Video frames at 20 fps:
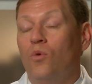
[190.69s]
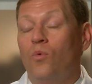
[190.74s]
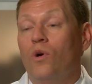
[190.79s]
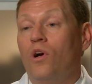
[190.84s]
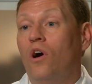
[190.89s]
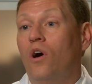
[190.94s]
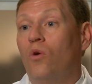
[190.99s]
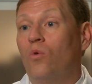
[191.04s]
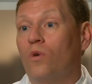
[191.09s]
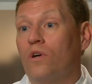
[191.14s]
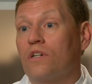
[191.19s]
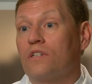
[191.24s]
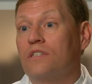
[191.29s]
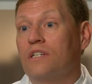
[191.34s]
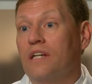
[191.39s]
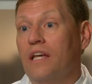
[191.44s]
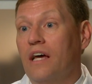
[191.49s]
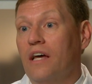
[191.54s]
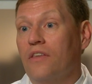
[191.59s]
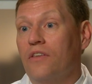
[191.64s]
We all work
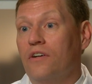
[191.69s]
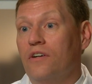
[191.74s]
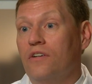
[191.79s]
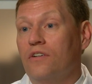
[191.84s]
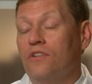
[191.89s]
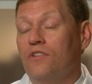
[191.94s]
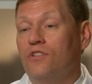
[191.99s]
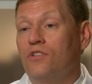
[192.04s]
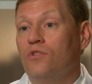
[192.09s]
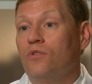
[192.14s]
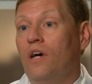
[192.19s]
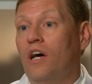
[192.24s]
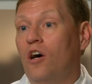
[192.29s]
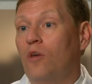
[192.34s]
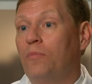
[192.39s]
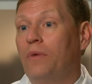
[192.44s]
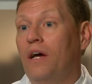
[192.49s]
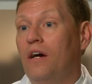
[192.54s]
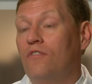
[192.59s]
together to help